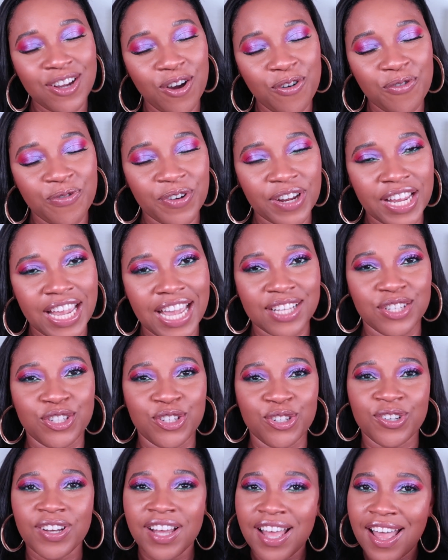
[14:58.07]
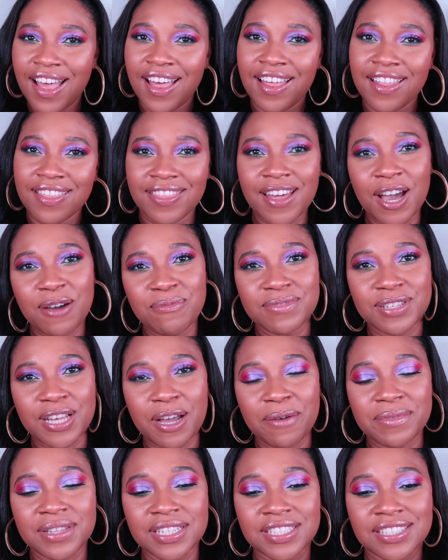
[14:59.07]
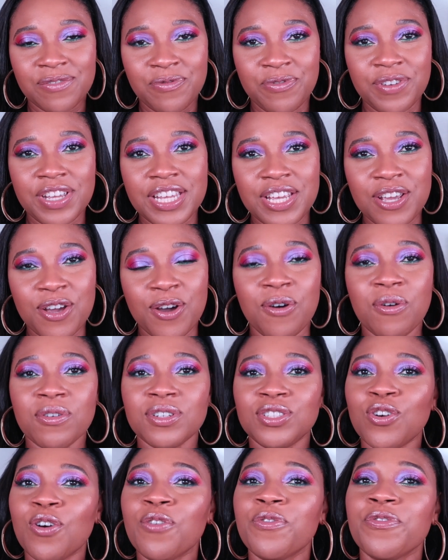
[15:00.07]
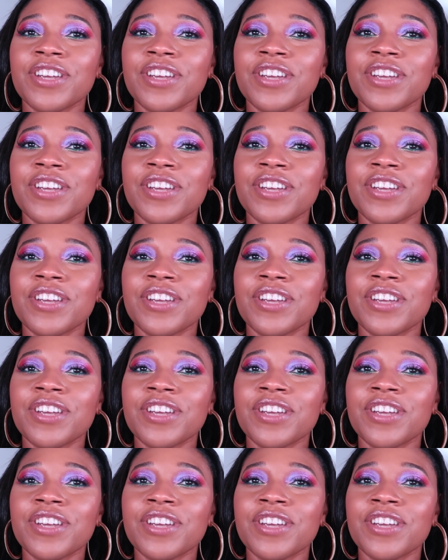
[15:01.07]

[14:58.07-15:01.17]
don't forget to thumbs up this video. Don't